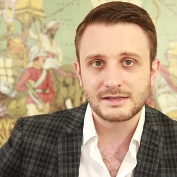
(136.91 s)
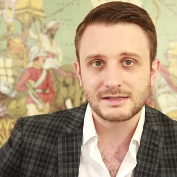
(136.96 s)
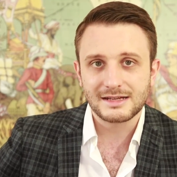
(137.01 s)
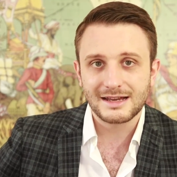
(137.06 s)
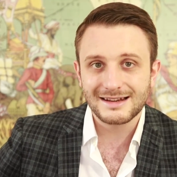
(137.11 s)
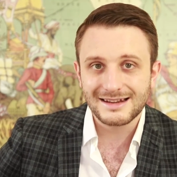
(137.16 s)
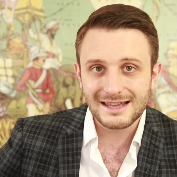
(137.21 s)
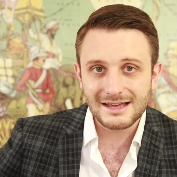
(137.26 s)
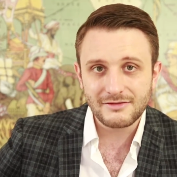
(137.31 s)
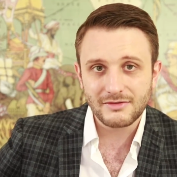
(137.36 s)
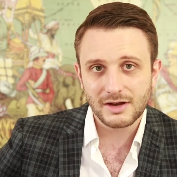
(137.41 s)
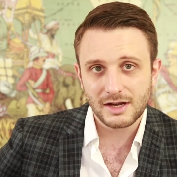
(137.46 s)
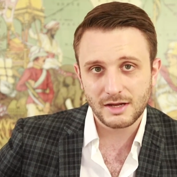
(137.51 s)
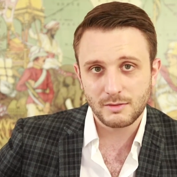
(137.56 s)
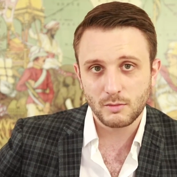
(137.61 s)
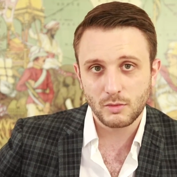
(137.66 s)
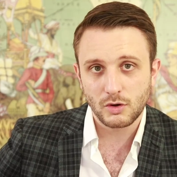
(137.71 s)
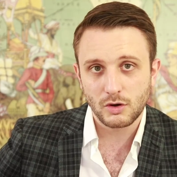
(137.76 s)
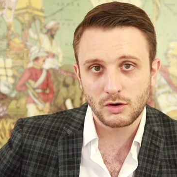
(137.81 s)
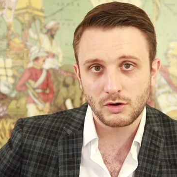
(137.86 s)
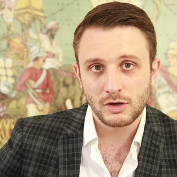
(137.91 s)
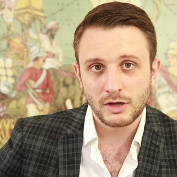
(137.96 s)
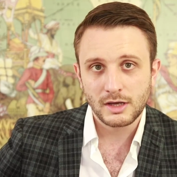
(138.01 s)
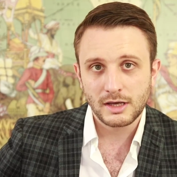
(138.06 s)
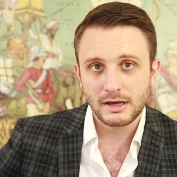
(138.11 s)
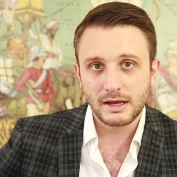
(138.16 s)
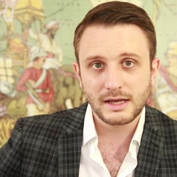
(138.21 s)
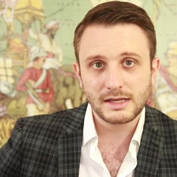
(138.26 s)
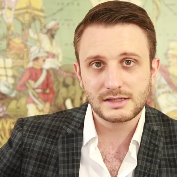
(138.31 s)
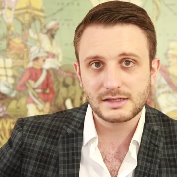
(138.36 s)
to live anymore.
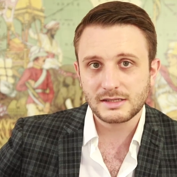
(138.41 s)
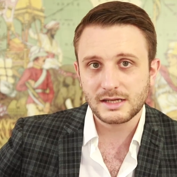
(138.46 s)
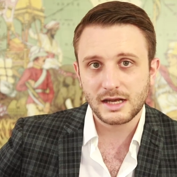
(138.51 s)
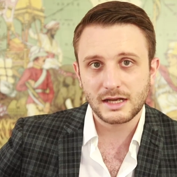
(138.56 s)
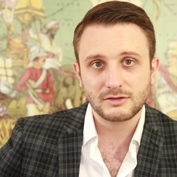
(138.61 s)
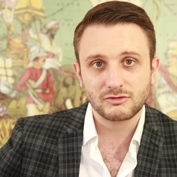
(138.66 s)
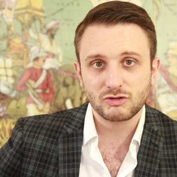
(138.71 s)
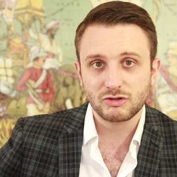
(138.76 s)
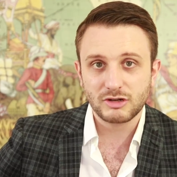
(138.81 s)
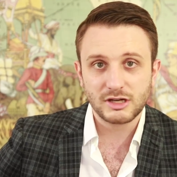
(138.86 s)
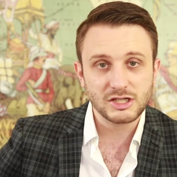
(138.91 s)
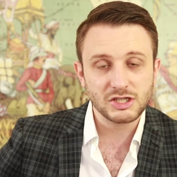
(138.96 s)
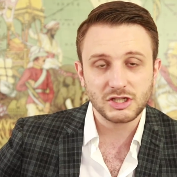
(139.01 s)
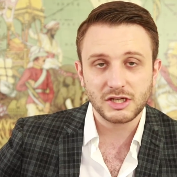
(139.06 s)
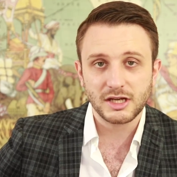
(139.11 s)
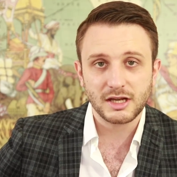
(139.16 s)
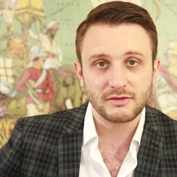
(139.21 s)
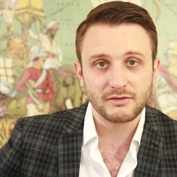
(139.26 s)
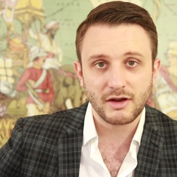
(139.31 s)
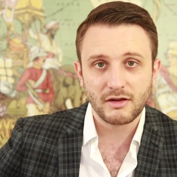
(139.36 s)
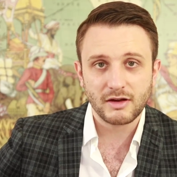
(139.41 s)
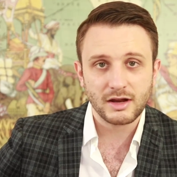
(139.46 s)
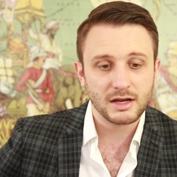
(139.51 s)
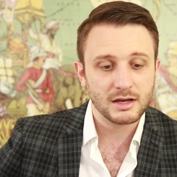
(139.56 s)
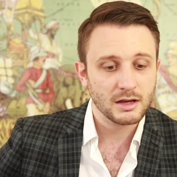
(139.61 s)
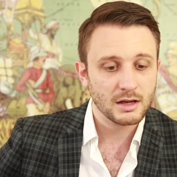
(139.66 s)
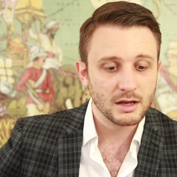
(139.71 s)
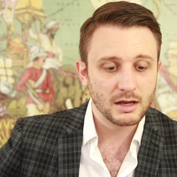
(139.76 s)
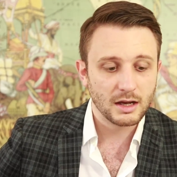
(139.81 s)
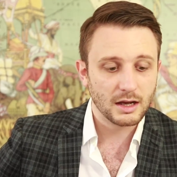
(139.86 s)
It's traditionally a
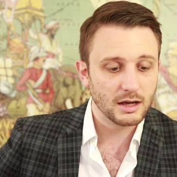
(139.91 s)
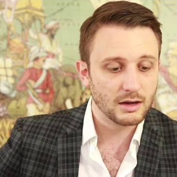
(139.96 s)
very